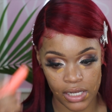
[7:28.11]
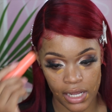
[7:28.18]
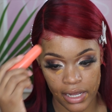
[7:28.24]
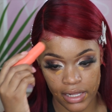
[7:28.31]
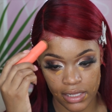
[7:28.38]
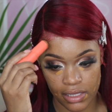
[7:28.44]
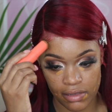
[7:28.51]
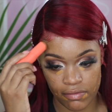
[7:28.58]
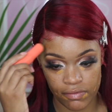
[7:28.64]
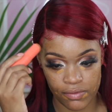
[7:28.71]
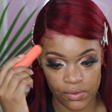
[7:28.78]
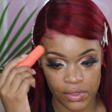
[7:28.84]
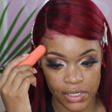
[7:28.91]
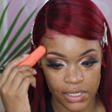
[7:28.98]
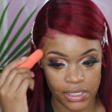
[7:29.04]
I live
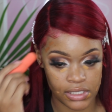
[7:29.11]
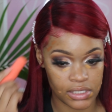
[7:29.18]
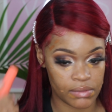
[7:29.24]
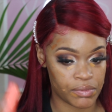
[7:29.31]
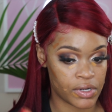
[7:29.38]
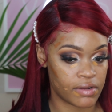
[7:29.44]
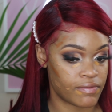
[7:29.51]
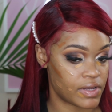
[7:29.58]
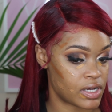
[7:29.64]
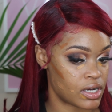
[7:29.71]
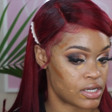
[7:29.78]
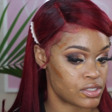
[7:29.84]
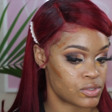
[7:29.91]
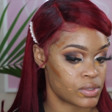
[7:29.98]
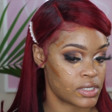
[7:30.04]
for it. It's the perfect
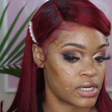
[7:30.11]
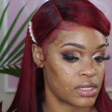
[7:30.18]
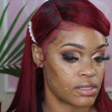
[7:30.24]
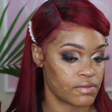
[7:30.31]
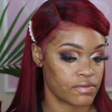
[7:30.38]
contour color